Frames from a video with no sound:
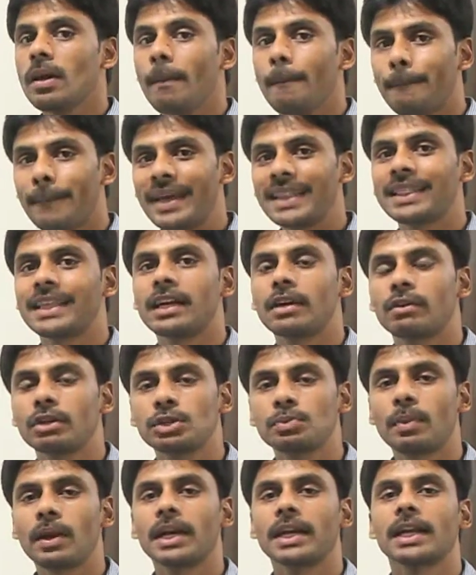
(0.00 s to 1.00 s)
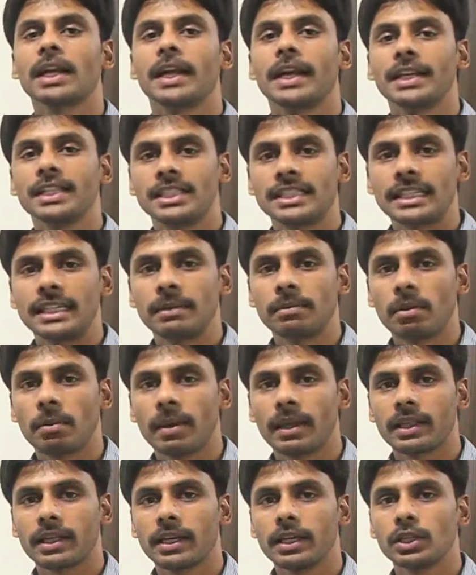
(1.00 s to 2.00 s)
method, which particular HTTP
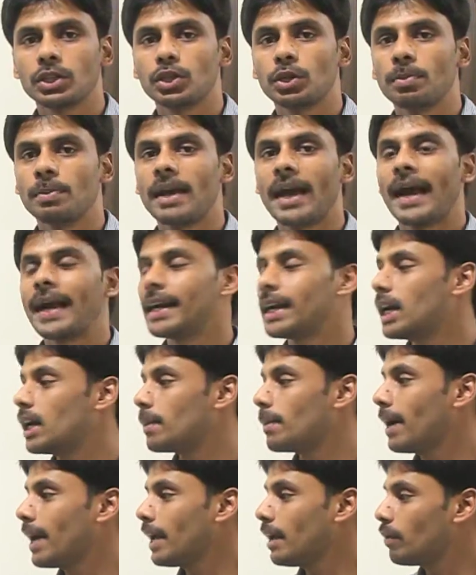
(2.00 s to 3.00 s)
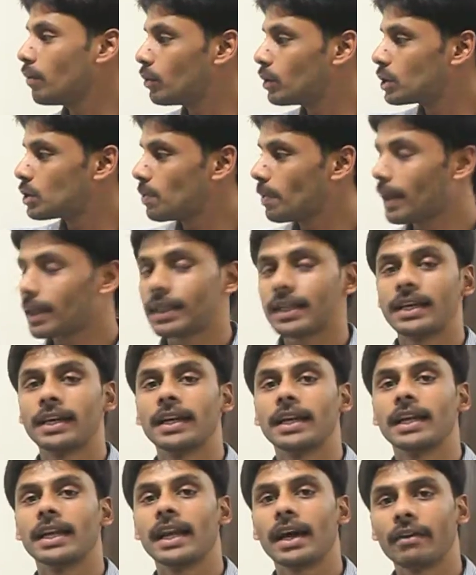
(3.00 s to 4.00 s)
method should be handled by which
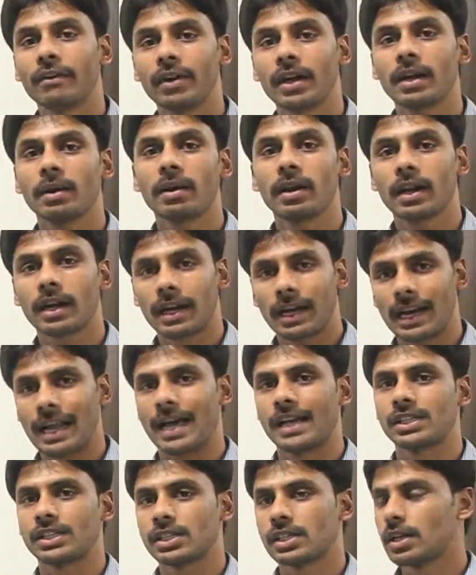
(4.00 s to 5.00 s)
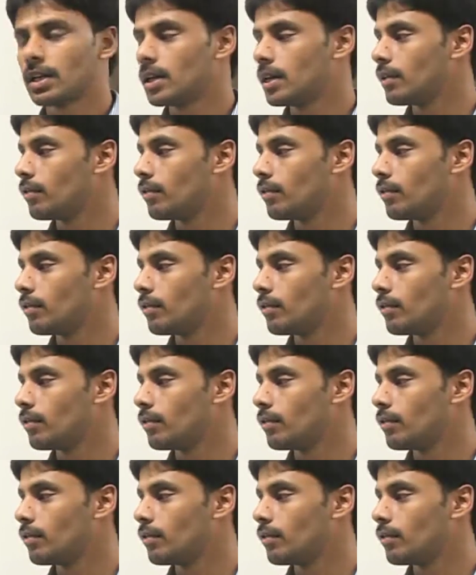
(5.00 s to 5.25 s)
method in our class.